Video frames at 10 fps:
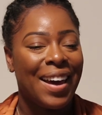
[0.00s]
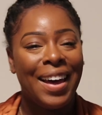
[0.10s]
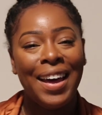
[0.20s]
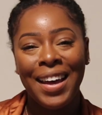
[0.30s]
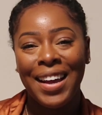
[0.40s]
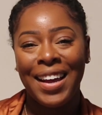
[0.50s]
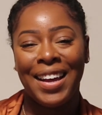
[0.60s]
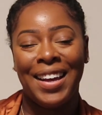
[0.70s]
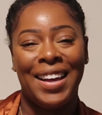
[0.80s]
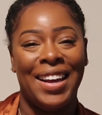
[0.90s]

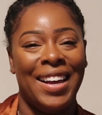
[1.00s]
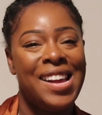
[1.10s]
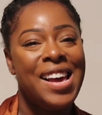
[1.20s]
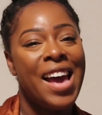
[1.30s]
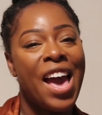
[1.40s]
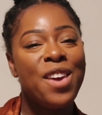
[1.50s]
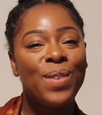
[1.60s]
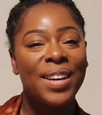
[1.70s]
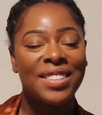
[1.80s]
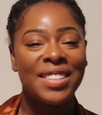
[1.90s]
and and
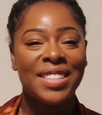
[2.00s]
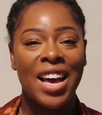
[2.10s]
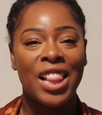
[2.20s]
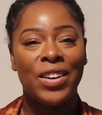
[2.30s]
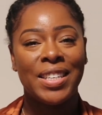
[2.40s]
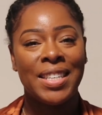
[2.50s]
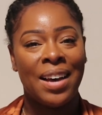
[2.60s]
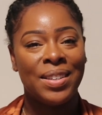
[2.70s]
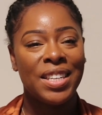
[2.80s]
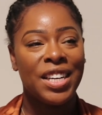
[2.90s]
you can just tailor it
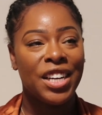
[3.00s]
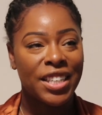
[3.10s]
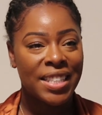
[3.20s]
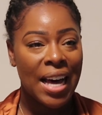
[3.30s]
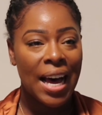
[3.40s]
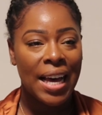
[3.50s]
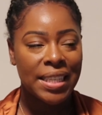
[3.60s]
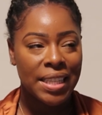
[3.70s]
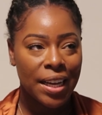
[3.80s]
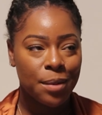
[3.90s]
down to your
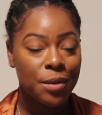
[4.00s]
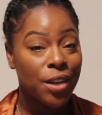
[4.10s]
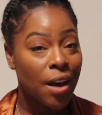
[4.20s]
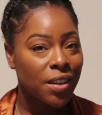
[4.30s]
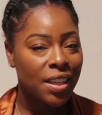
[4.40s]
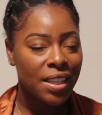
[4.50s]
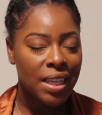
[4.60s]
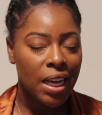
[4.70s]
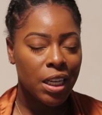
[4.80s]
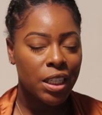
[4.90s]
size if you have a good
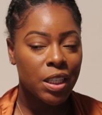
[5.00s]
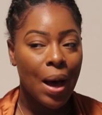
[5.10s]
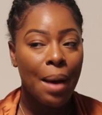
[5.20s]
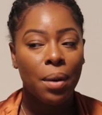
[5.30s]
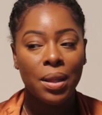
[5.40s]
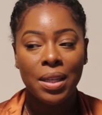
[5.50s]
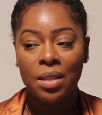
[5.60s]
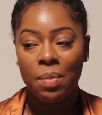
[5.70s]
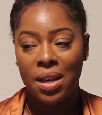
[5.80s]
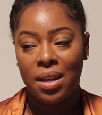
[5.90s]
tailor. So I bought
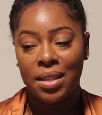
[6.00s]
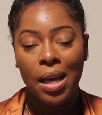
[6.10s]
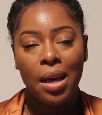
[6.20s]
these pants.